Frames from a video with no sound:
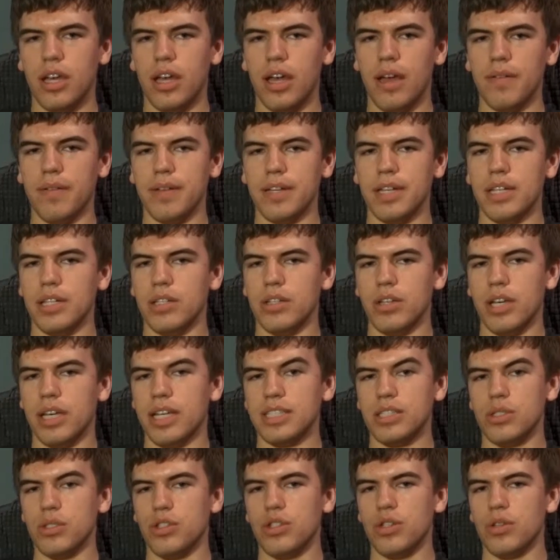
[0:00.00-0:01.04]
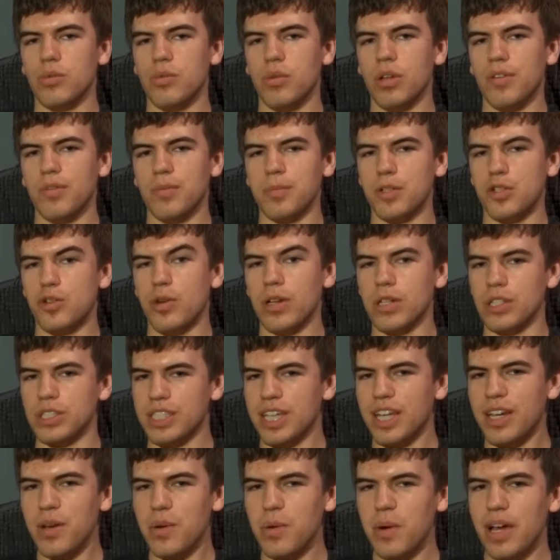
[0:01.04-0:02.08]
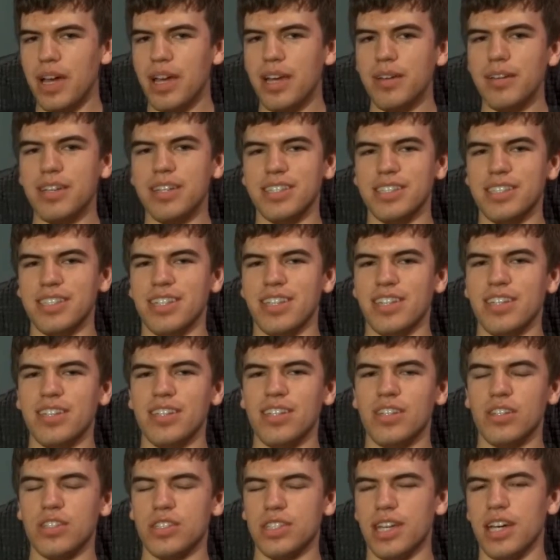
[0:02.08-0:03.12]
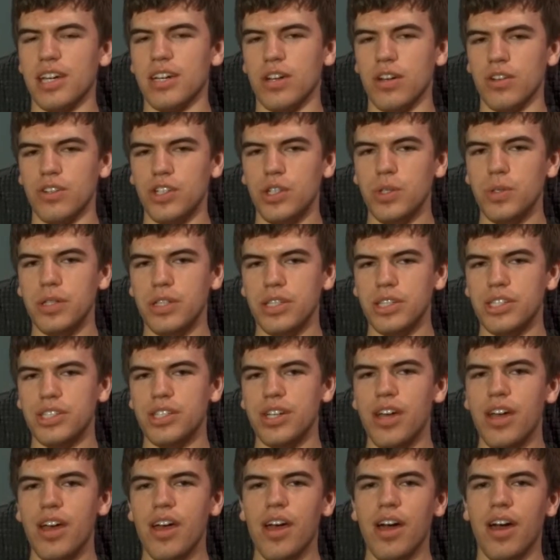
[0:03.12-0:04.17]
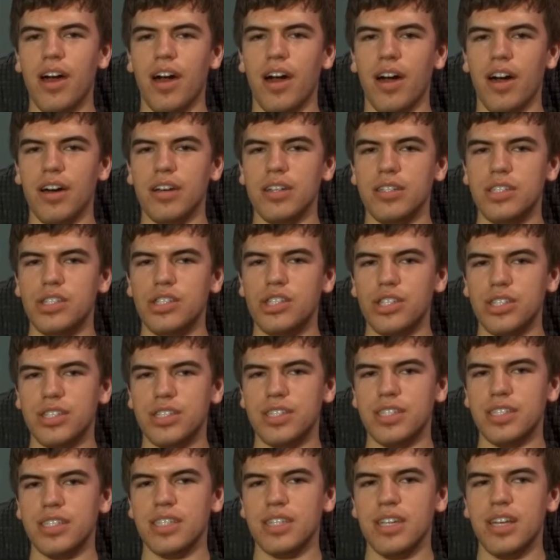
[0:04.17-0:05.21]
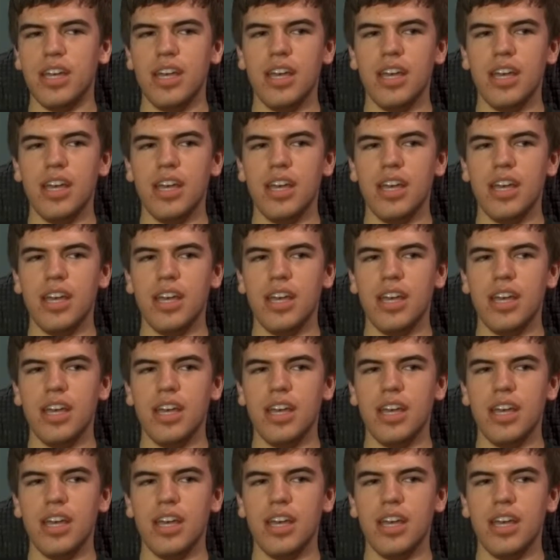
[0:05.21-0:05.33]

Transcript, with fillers: I mean, I guess you couldn't really from the trailers anyway, because it looks kind of cartoonish. Uh, just,